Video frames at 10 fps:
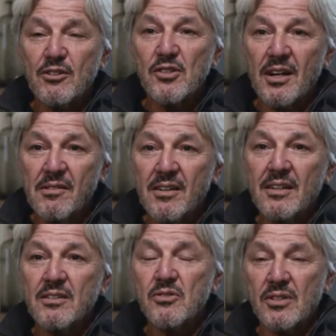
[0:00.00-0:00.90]
as I
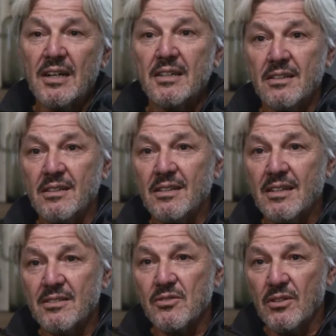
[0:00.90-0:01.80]
think, style
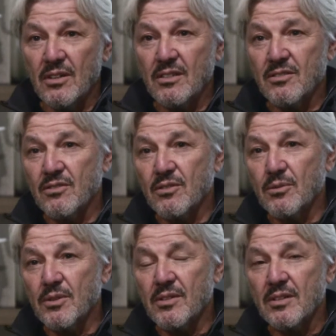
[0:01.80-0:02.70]
has a lot to do
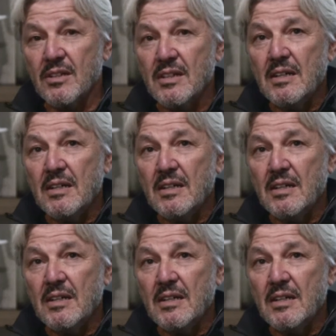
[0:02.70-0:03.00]
with it.